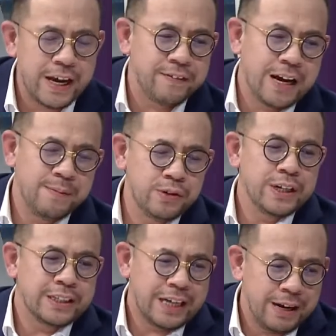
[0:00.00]
I think
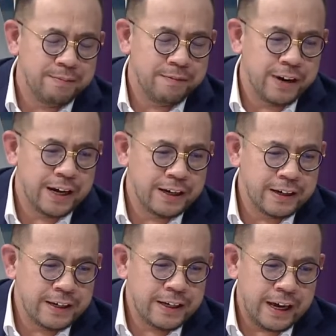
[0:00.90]
we have come to a
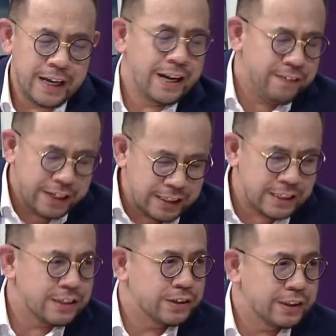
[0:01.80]
time where,
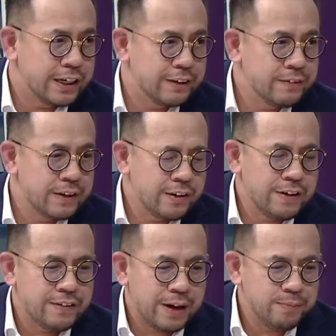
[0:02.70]
and I think this is a
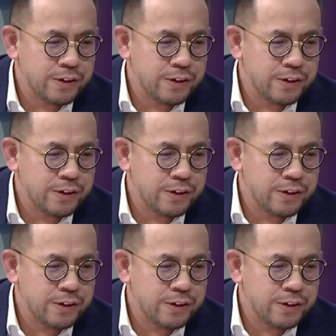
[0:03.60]
good thing.